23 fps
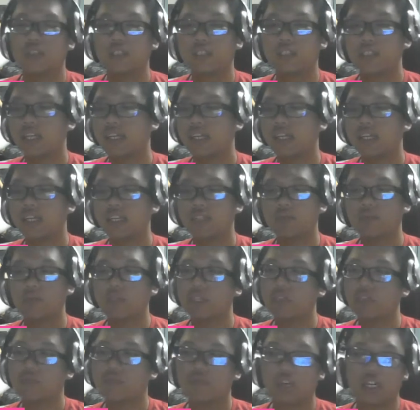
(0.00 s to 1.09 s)
take it with
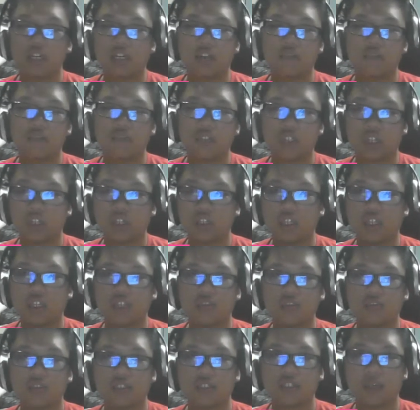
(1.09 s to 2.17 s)
a grain of salt. I
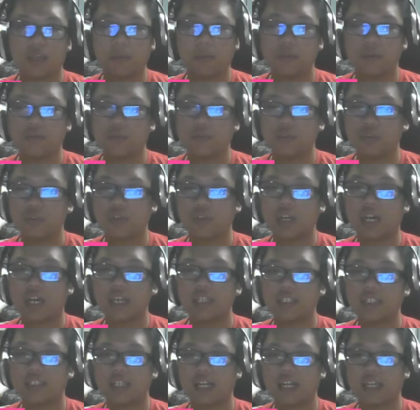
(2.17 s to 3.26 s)
know some of you
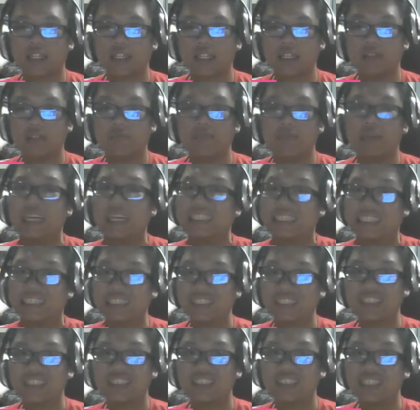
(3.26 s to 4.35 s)
guys like it. My
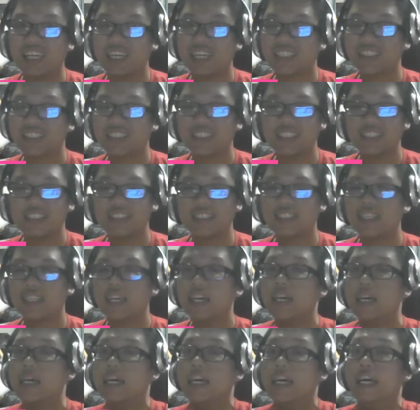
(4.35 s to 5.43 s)
sister liked this.
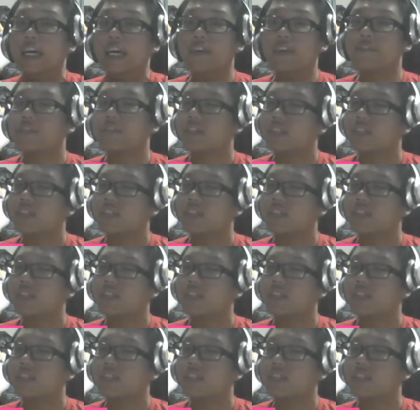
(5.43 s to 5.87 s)
For